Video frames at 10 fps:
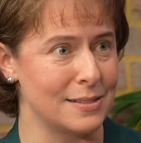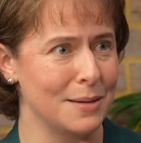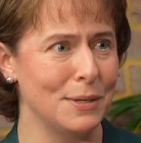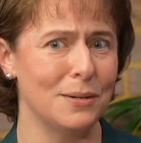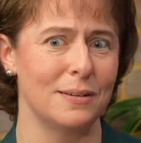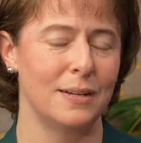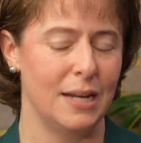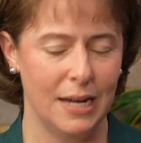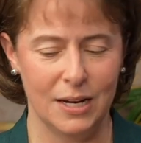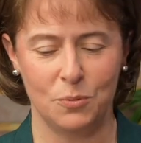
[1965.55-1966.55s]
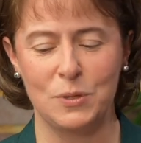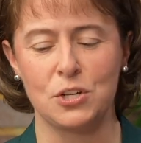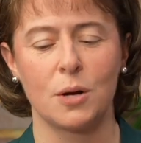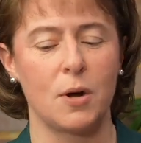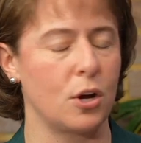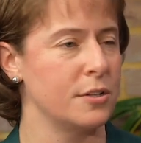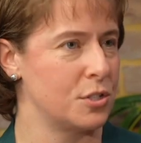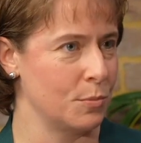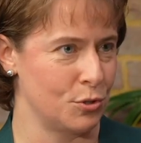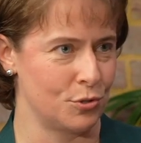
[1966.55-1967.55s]
I mean, we talk about
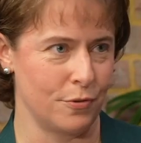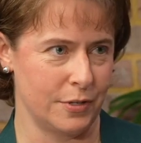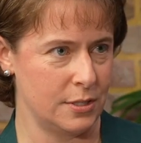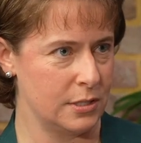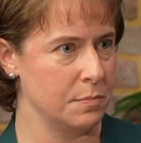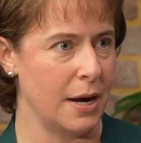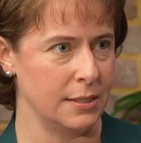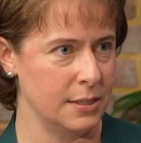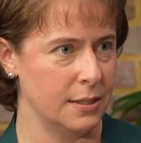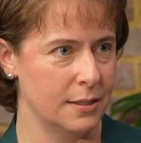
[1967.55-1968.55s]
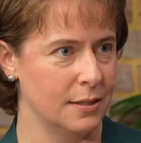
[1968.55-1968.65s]
customer service minded.